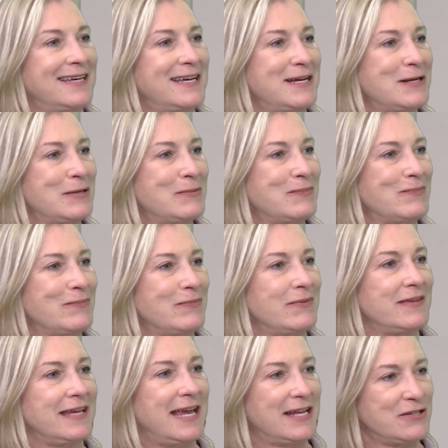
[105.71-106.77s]
The
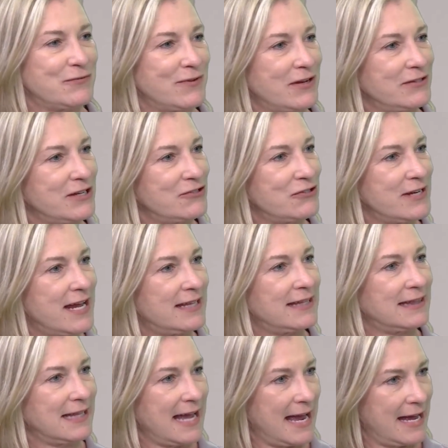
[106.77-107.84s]
Cancer Foundation had
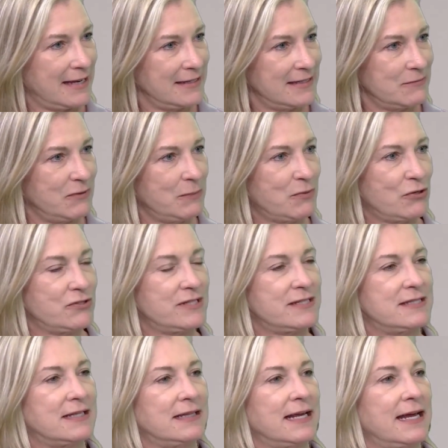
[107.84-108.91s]
the land. We
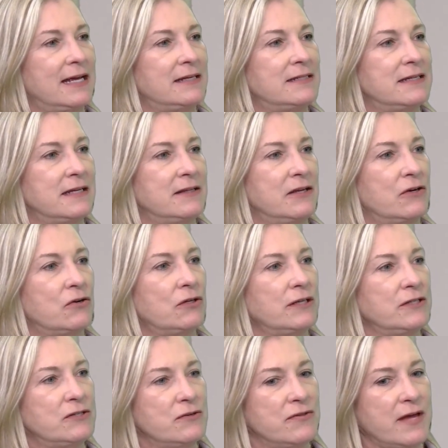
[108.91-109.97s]
purchased the land in the
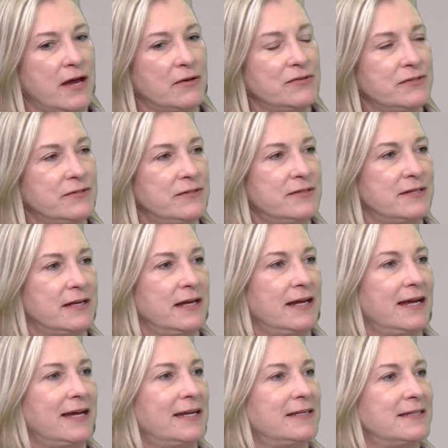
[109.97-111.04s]
early 2000s
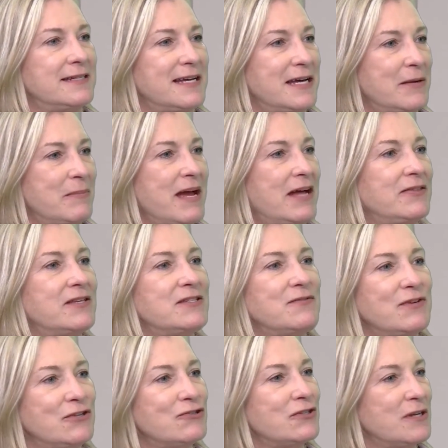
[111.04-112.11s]
and had this
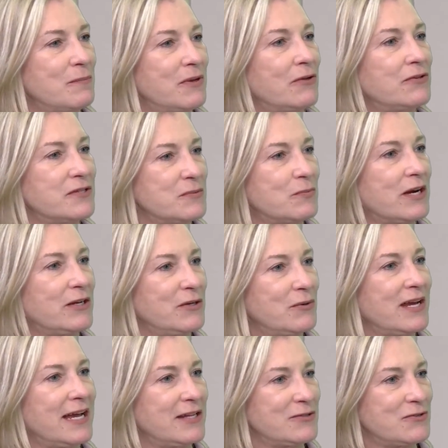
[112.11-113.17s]
vision to build this brand new
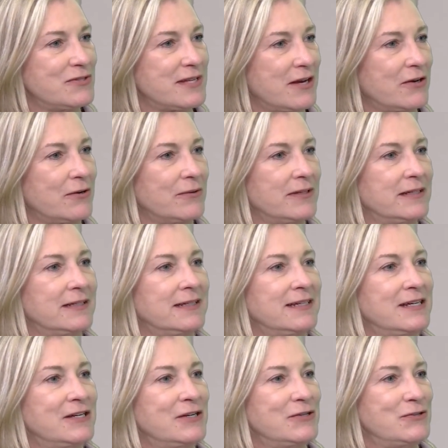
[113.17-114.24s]
cancer center.
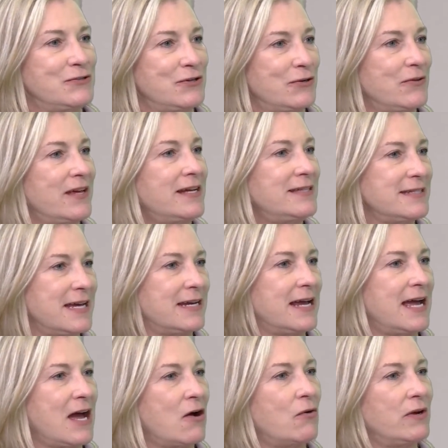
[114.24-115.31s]
So that's kind of
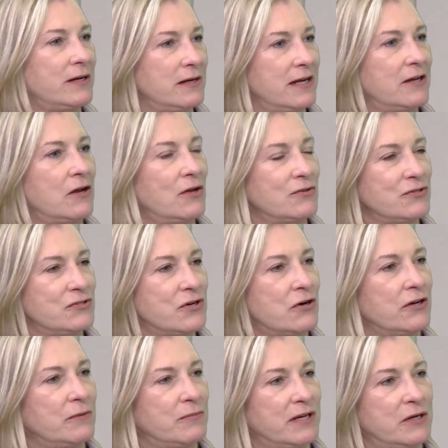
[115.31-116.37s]
how it all
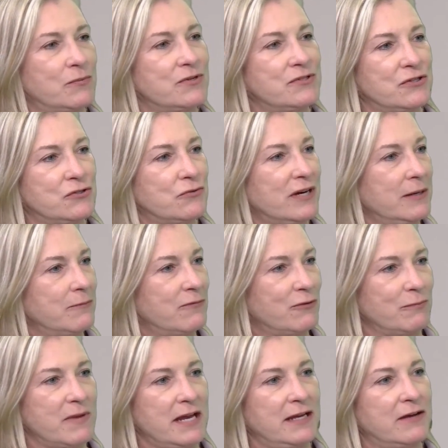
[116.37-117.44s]
started, but it was a dream for
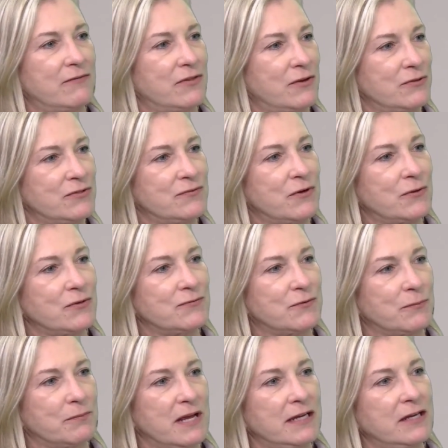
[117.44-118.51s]
many of those folks for
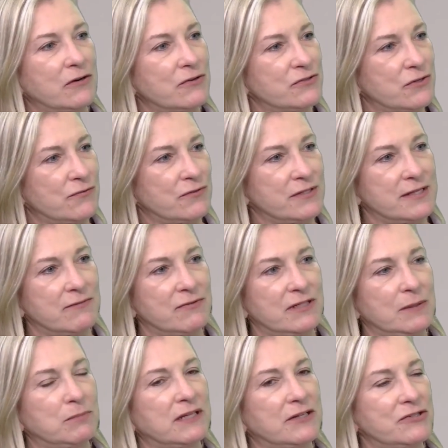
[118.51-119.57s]
many years, over
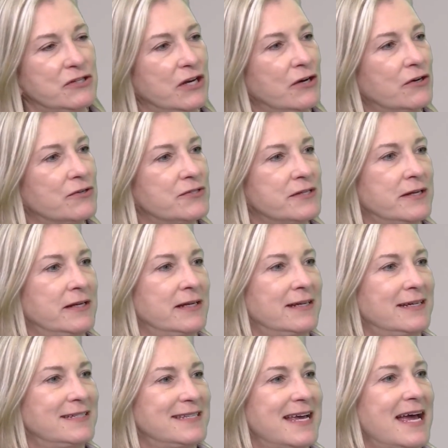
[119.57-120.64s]
70 plus years,
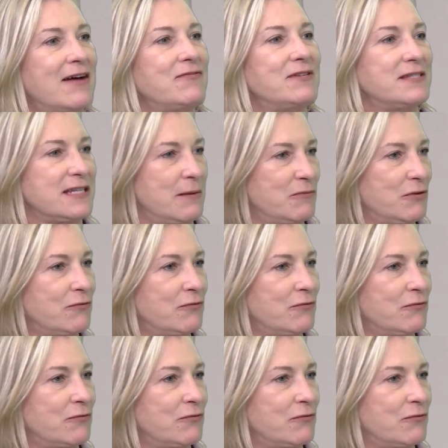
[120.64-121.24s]
to have this come to